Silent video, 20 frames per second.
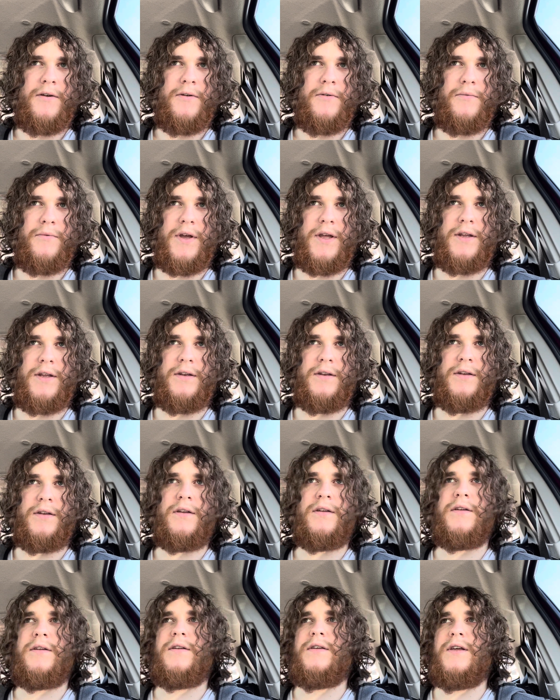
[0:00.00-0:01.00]
when
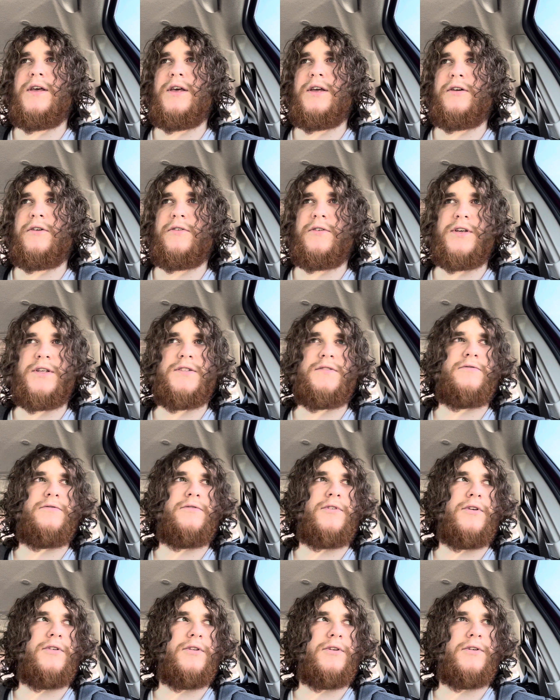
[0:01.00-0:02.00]
increased
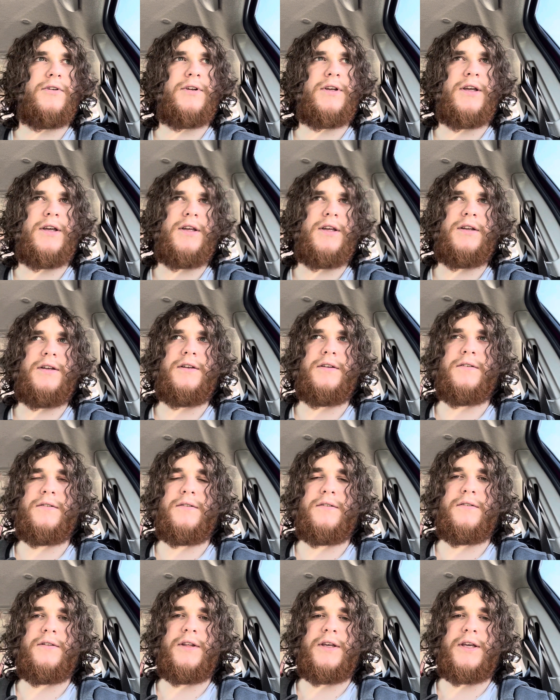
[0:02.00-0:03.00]
further can
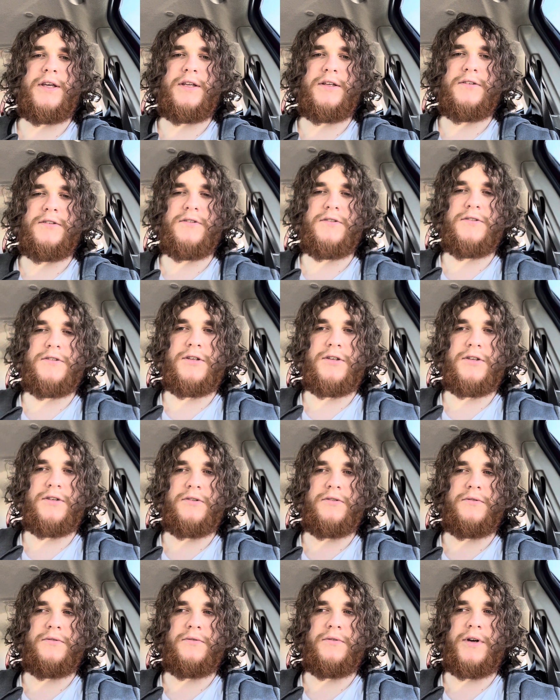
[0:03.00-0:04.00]
lead
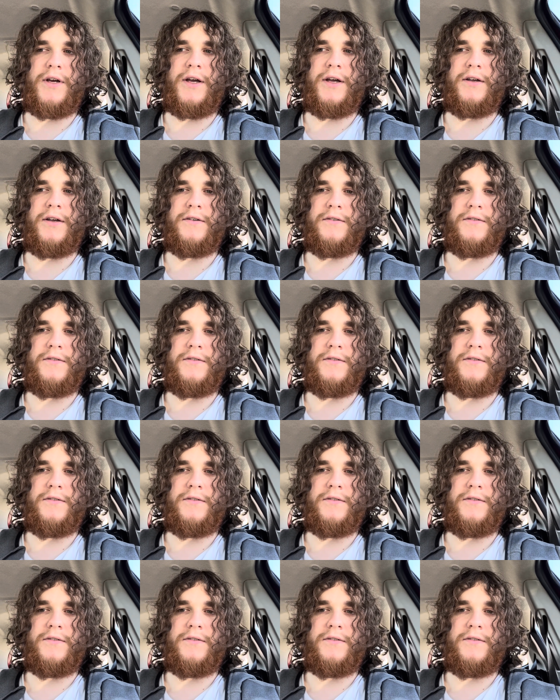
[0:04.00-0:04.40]
to